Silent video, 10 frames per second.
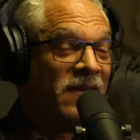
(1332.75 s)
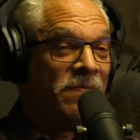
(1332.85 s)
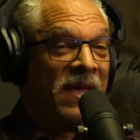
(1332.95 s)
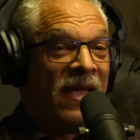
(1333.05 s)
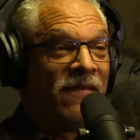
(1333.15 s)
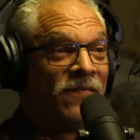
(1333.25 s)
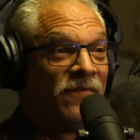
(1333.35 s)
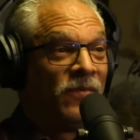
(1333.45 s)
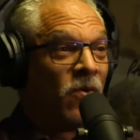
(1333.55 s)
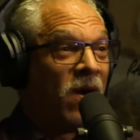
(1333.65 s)
It may
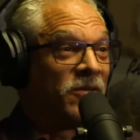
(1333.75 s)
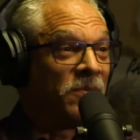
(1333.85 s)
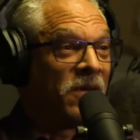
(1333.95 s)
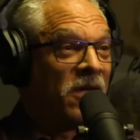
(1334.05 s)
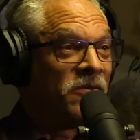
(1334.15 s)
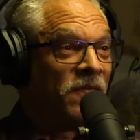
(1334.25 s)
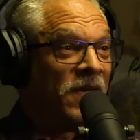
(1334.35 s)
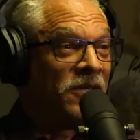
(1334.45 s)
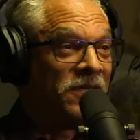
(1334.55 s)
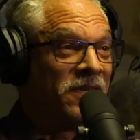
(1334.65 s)
require some
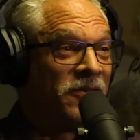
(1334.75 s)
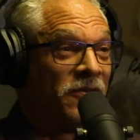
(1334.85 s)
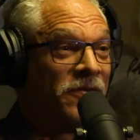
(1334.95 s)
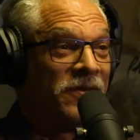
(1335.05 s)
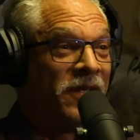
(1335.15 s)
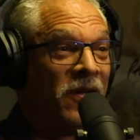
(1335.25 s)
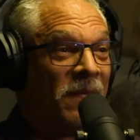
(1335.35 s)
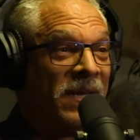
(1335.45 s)
conservation, you